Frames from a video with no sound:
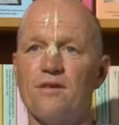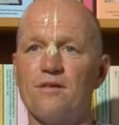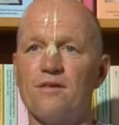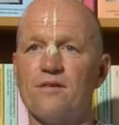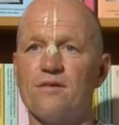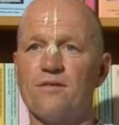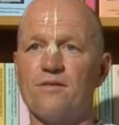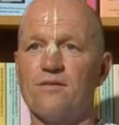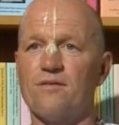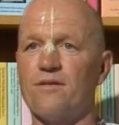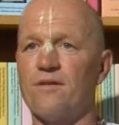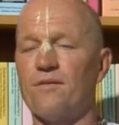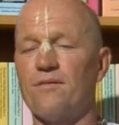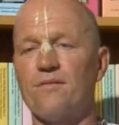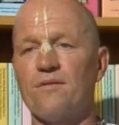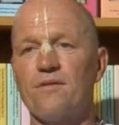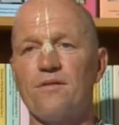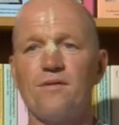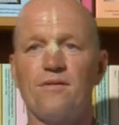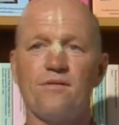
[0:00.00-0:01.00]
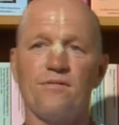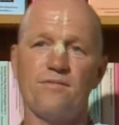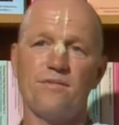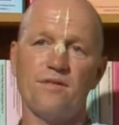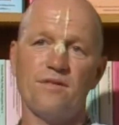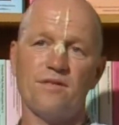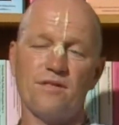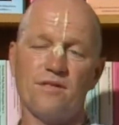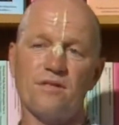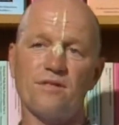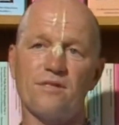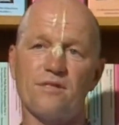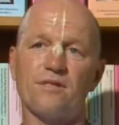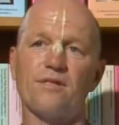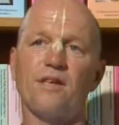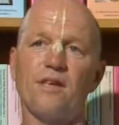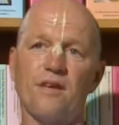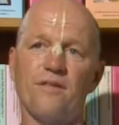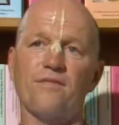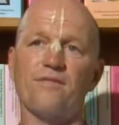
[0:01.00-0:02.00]
We still
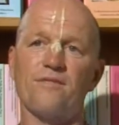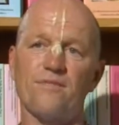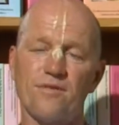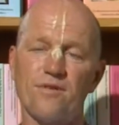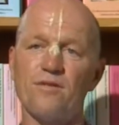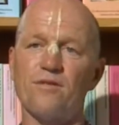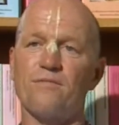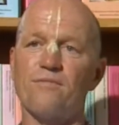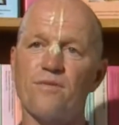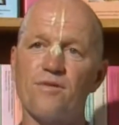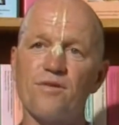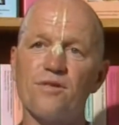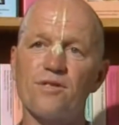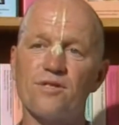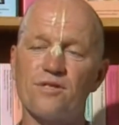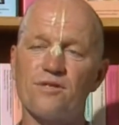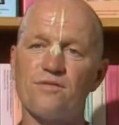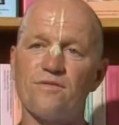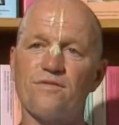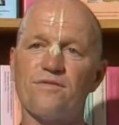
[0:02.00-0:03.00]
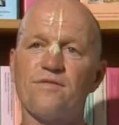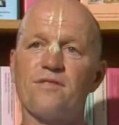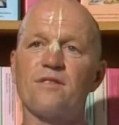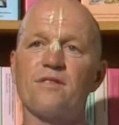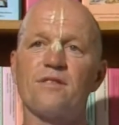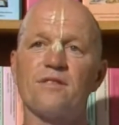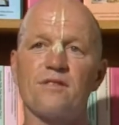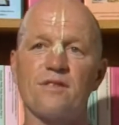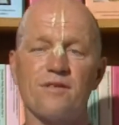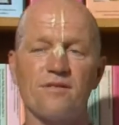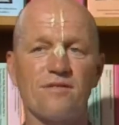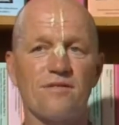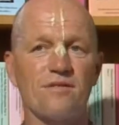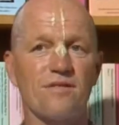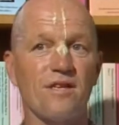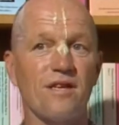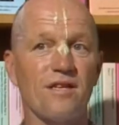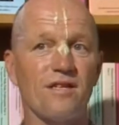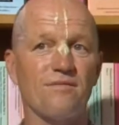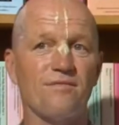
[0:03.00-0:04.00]
didn't have the real personal feeling that
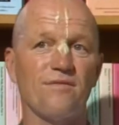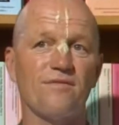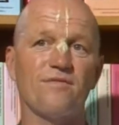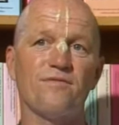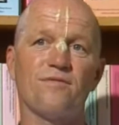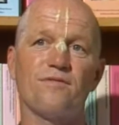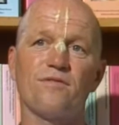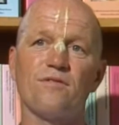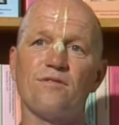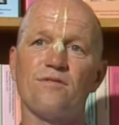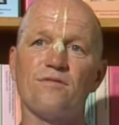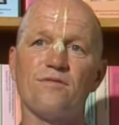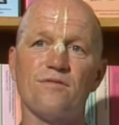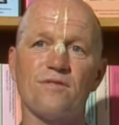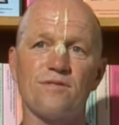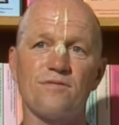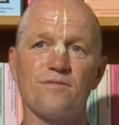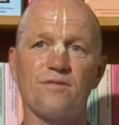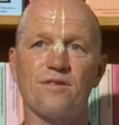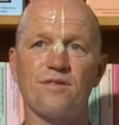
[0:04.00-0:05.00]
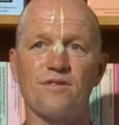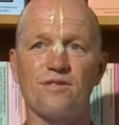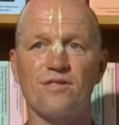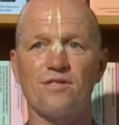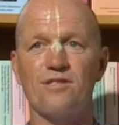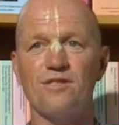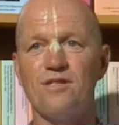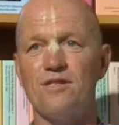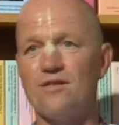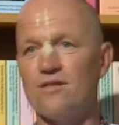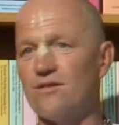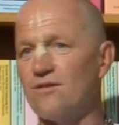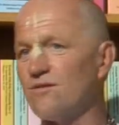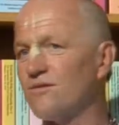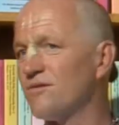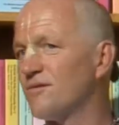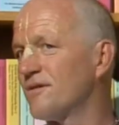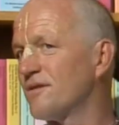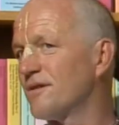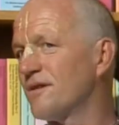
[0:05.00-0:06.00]
standing before the Lord, we could see the
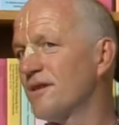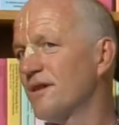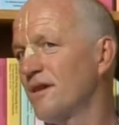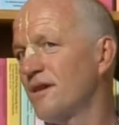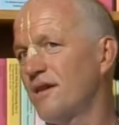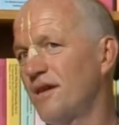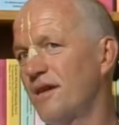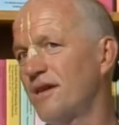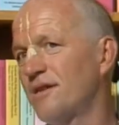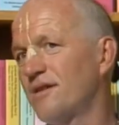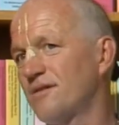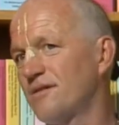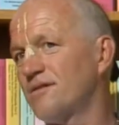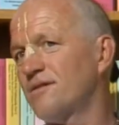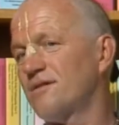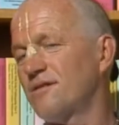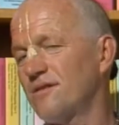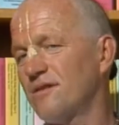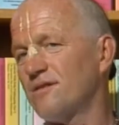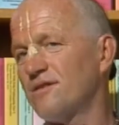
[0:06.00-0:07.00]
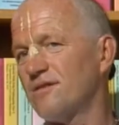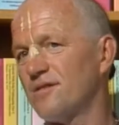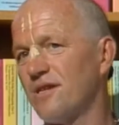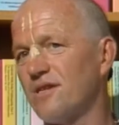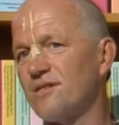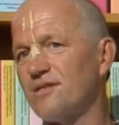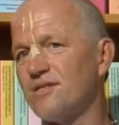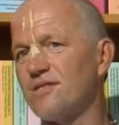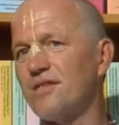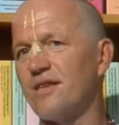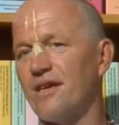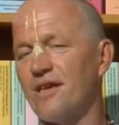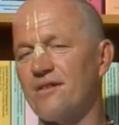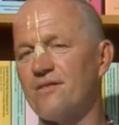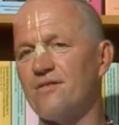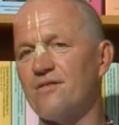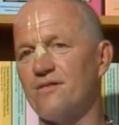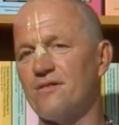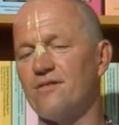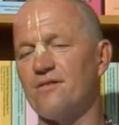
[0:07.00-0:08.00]
Lord and sense
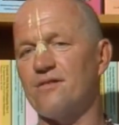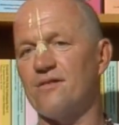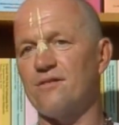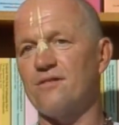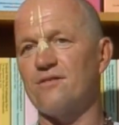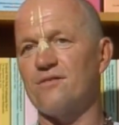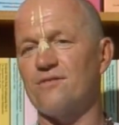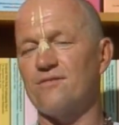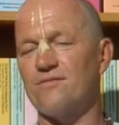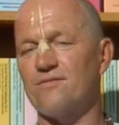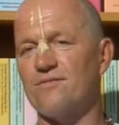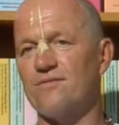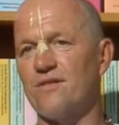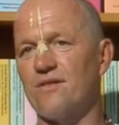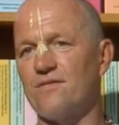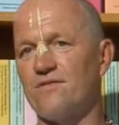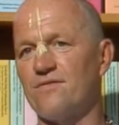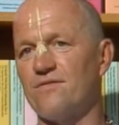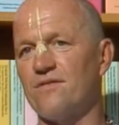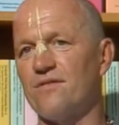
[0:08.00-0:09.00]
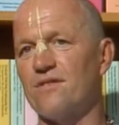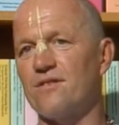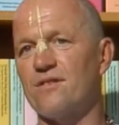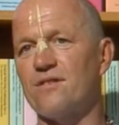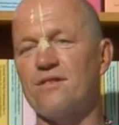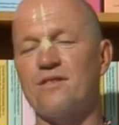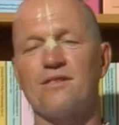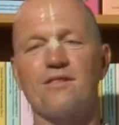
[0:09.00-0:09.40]
that, that feeling